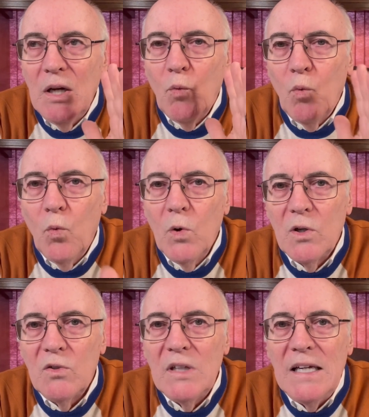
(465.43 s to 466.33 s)

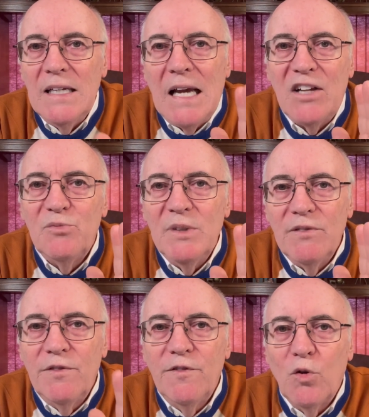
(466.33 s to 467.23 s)
world has been
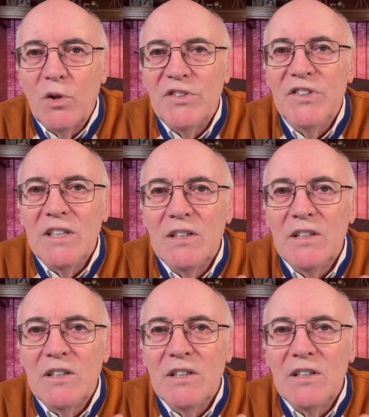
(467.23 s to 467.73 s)
forcing